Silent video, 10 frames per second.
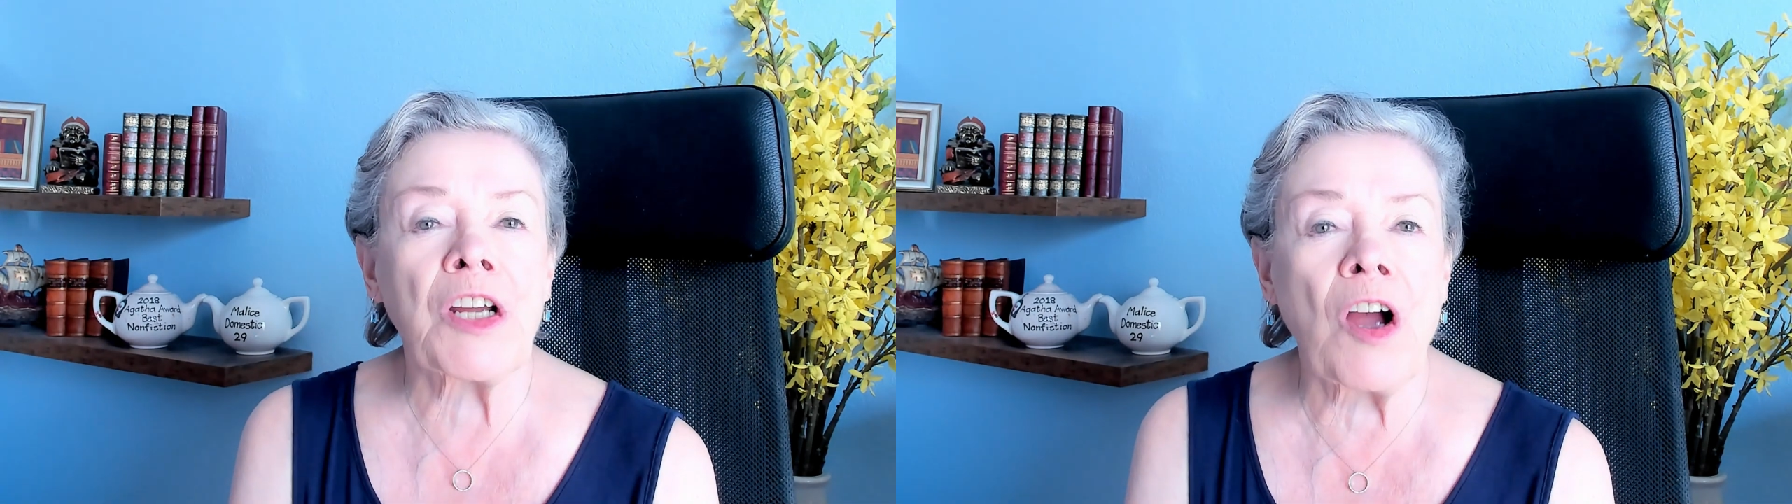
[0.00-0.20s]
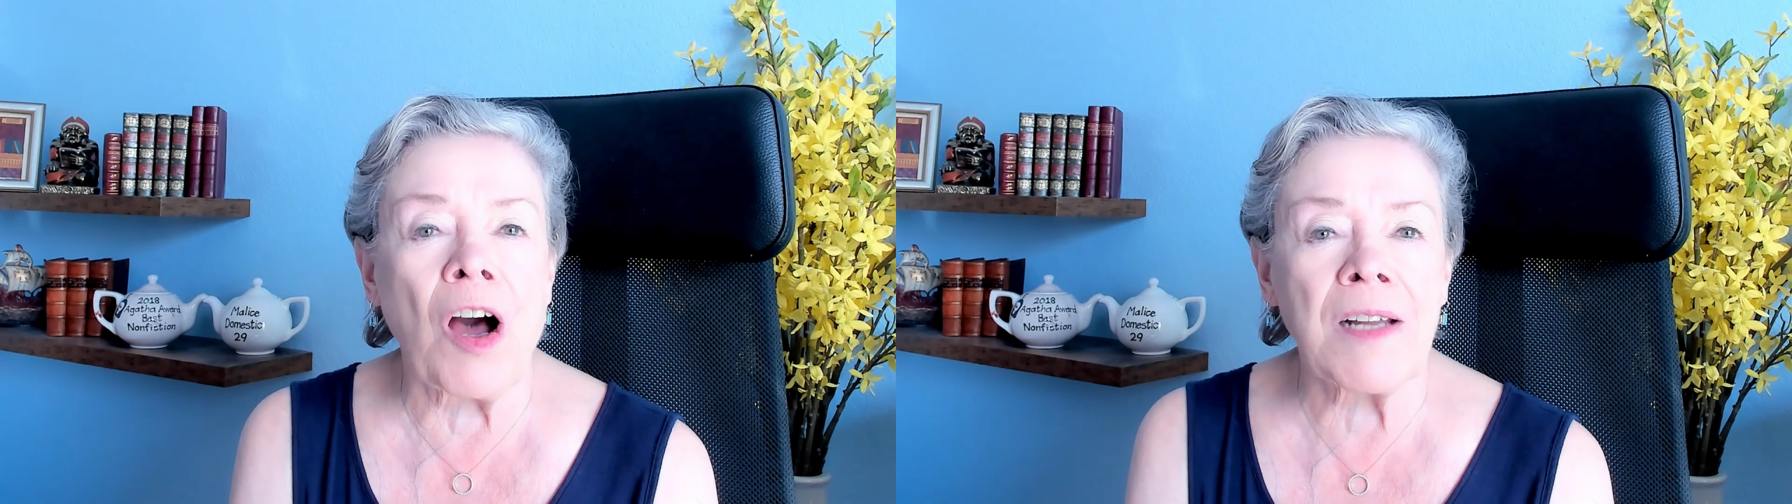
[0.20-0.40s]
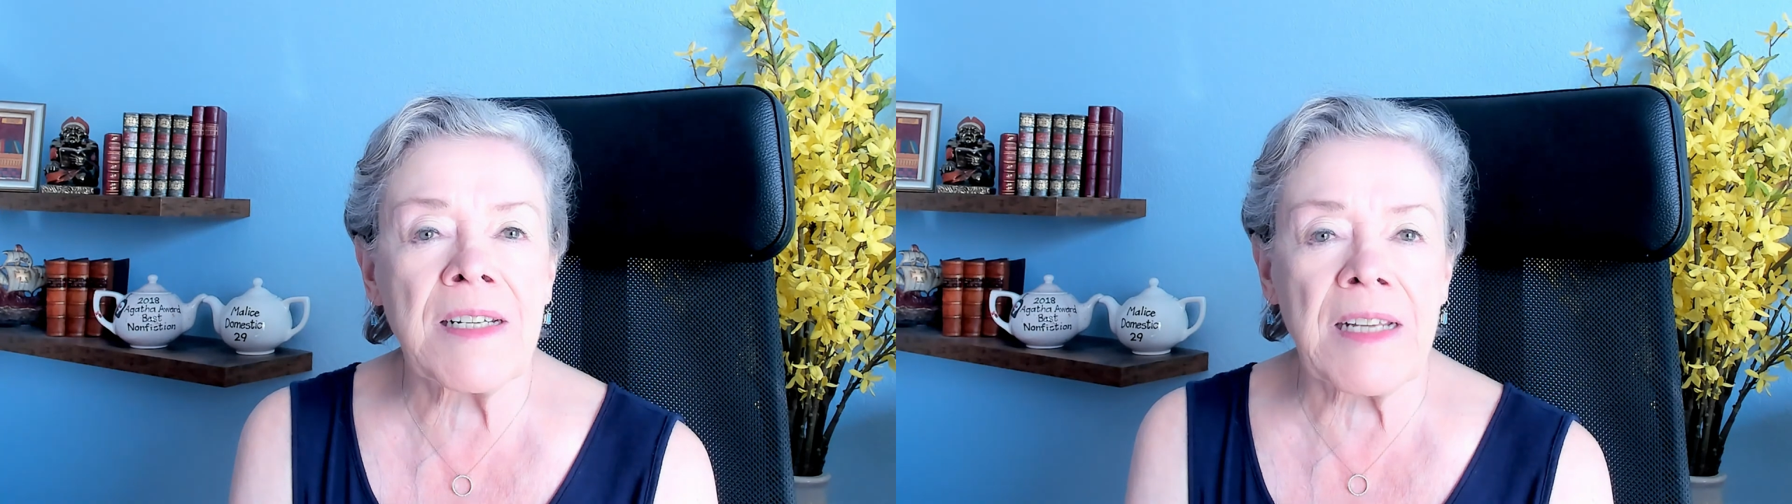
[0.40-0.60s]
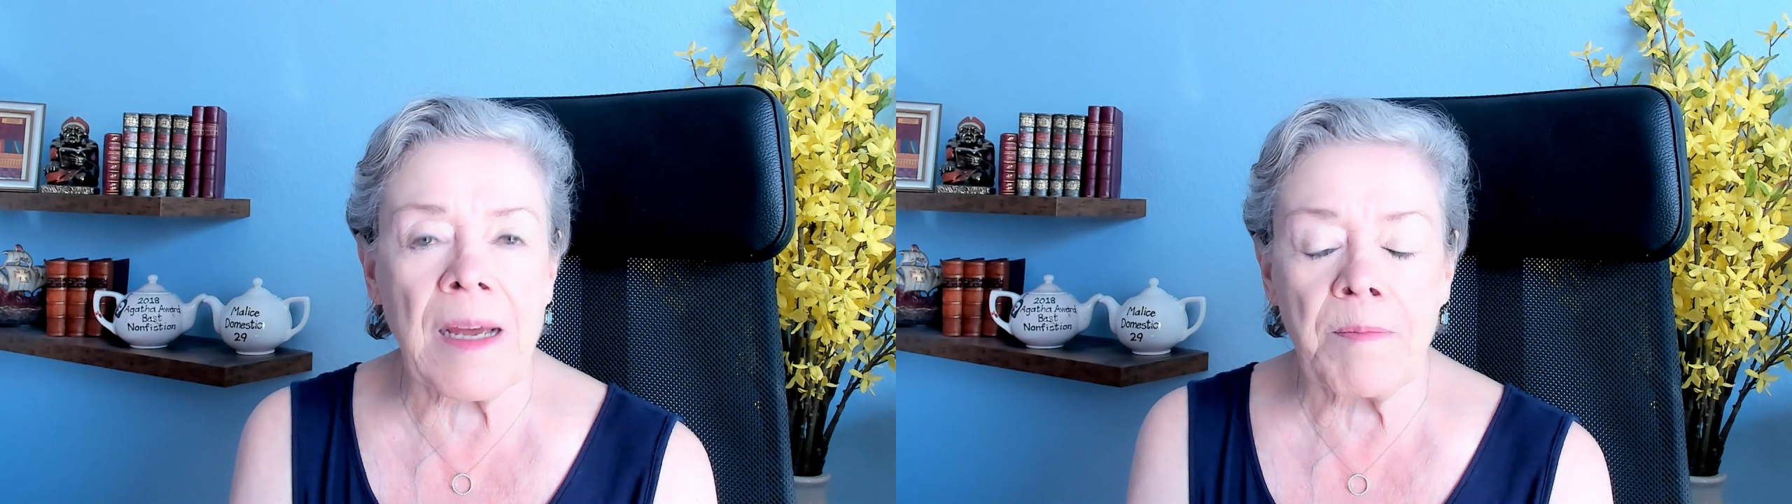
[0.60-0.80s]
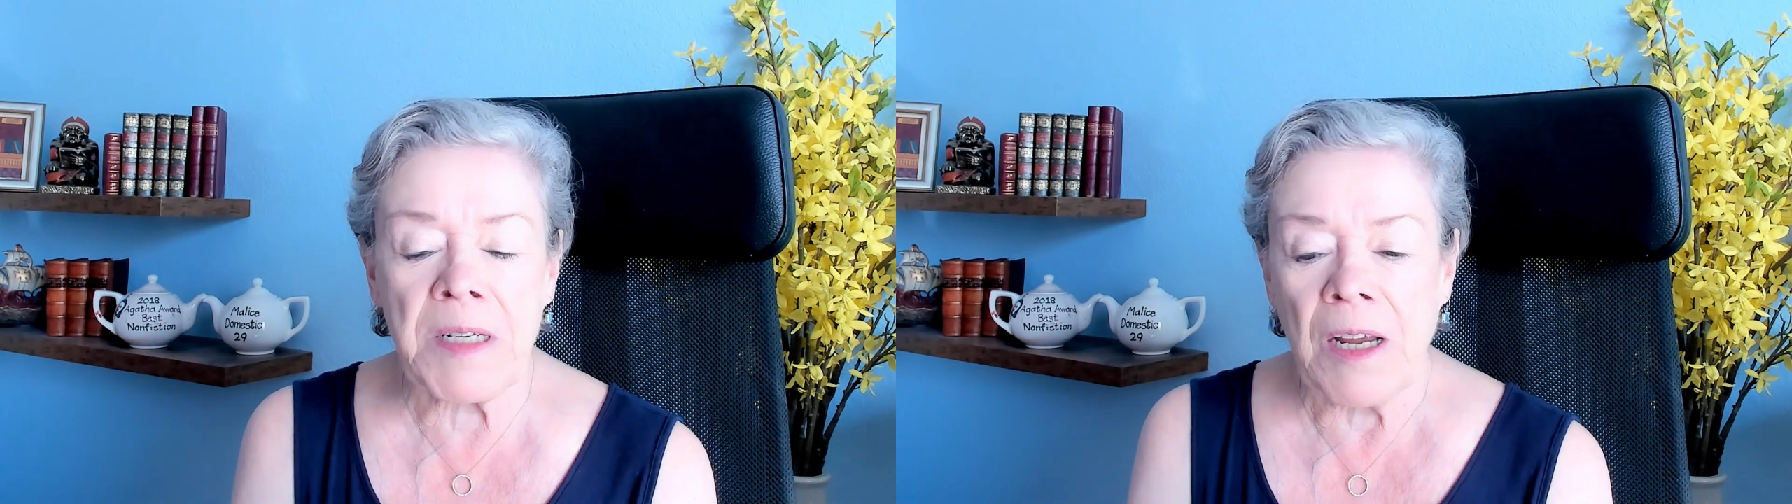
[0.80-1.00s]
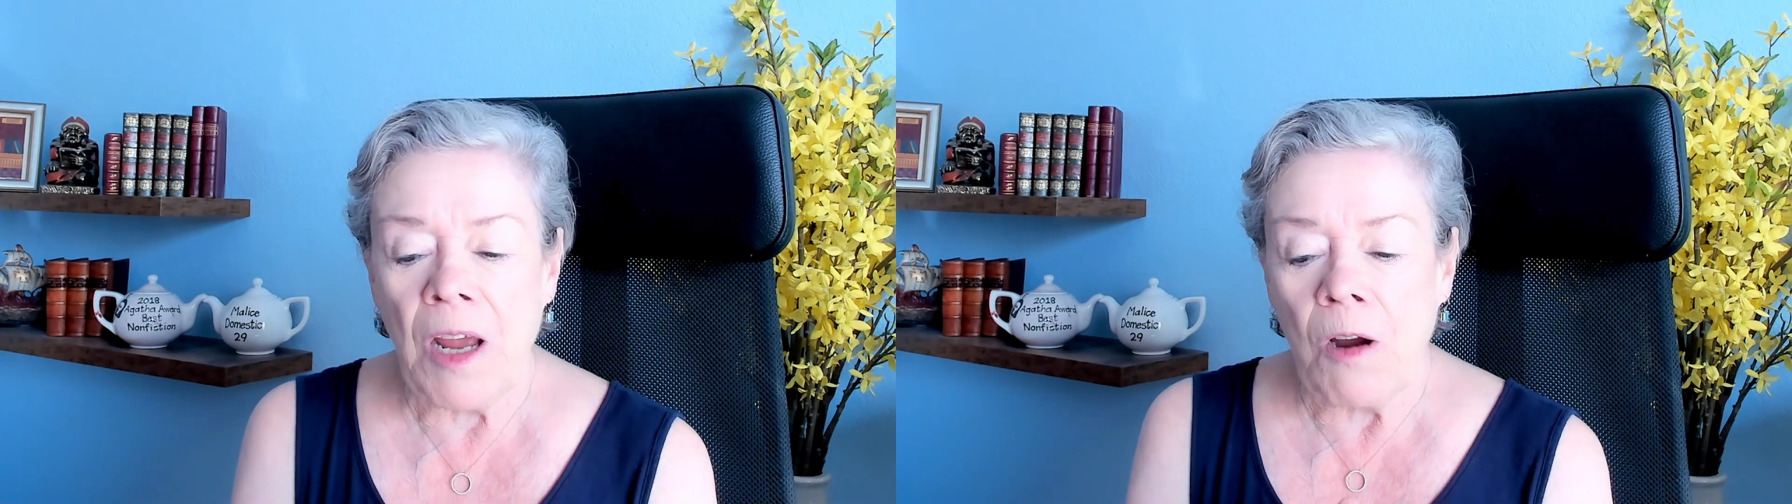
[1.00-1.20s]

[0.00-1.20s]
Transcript: concept.